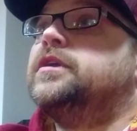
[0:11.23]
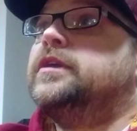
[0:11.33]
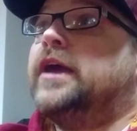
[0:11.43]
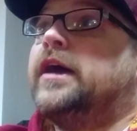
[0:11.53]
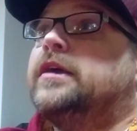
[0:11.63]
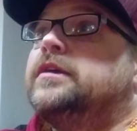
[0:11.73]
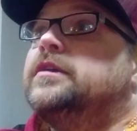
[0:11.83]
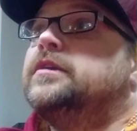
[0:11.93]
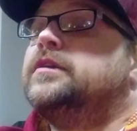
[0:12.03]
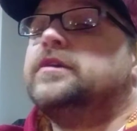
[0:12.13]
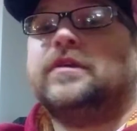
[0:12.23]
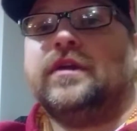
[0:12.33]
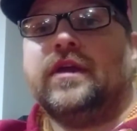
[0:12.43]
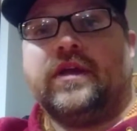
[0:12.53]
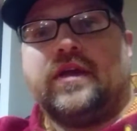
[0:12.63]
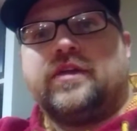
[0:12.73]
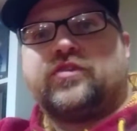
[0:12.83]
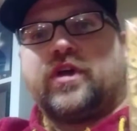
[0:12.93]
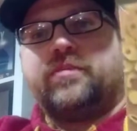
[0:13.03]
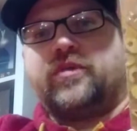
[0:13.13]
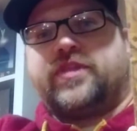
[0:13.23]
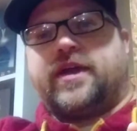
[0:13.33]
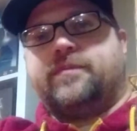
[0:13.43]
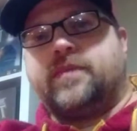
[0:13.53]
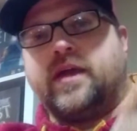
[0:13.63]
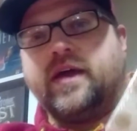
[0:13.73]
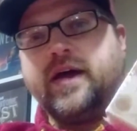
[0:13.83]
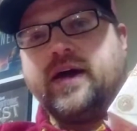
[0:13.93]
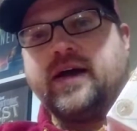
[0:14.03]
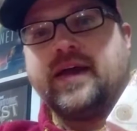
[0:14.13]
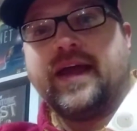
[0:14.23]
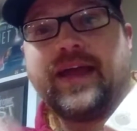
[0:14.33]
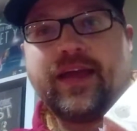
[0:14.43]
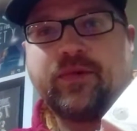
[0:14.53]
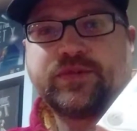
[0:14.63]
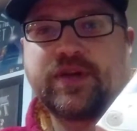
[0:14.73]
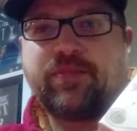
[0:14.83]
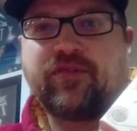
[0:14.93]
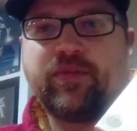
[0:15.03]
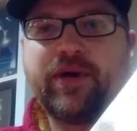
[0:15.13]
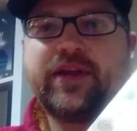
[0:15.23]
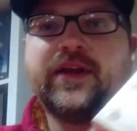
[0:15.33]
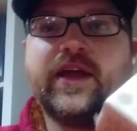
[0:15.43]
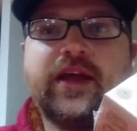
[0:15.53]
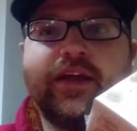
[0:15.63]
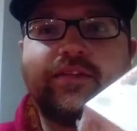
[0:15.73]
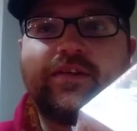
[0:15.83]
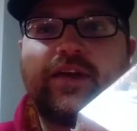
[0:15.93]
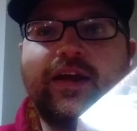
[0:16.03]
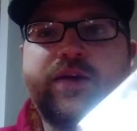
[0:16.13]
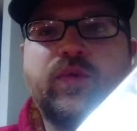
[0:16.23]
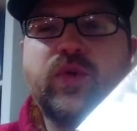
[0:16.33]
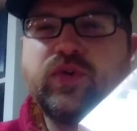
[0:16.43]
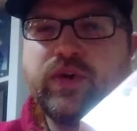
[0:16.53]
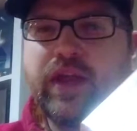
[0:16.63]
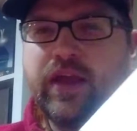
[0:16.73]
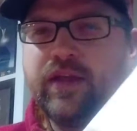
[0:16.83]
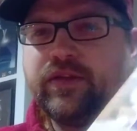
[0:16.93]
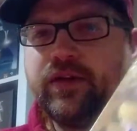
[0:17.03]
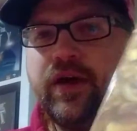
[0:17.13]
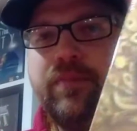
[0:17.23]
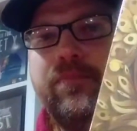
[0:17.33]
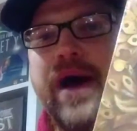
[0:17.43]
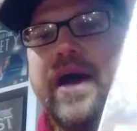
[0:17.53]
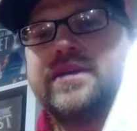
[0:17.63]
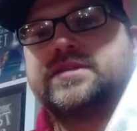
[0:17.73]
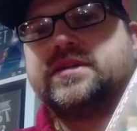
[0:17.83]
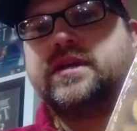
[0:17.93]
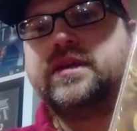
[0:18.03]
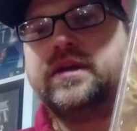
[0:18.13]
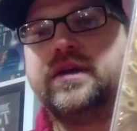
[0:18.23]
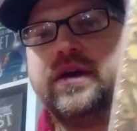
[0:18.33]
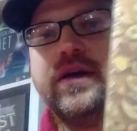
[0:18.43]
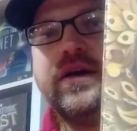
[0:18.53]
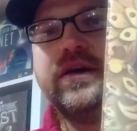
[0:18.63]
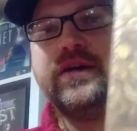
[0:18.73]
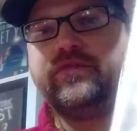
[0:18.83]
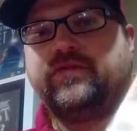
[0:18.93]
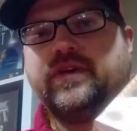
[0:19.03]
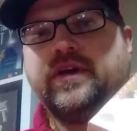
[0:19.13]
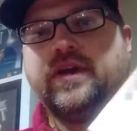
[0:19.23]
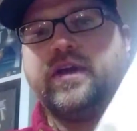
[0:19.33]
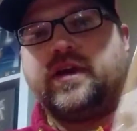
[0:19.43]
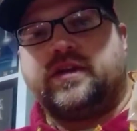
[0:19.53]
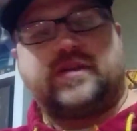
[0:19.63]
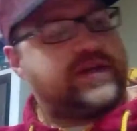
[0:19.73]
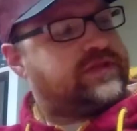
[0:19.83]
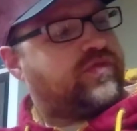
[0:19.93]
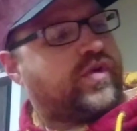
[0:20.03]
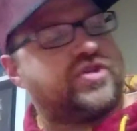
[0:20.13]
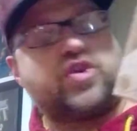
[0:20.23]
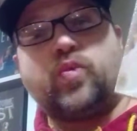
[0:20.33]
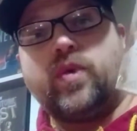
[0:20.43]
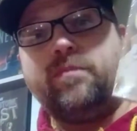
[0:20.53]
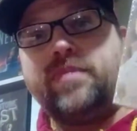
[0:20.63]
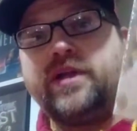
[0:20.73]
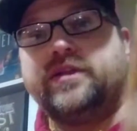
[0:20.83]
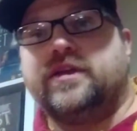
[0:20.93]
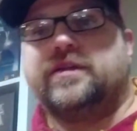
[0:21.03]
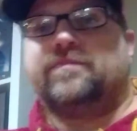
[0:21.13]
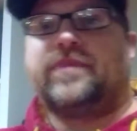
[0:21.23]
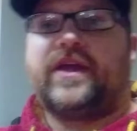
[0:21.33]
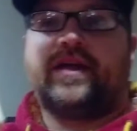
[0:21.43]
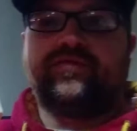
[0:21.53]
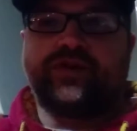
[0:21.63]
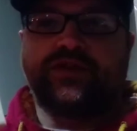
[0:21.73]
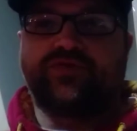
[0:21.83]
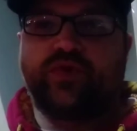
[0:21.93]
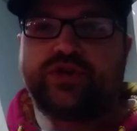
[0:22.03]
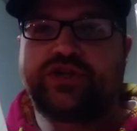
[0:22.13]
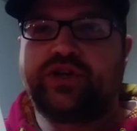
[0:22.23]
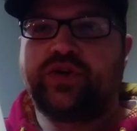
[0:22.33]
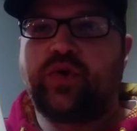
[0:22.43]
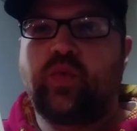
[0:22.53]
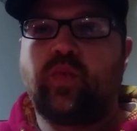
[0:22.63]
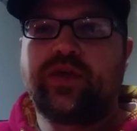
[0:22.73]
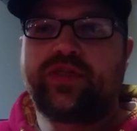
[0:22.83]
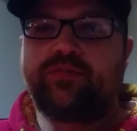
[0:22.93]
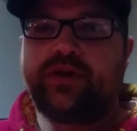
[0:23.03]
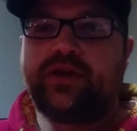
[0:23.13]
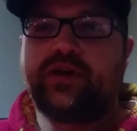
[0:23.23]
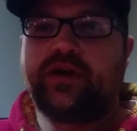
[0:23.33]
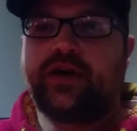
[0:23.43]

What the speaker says: Yeah. Sorry about that. Hey, what's up, everybody? Today we're doing a little unboxing of Diceforge Rebellion. I have Diceforge here with me.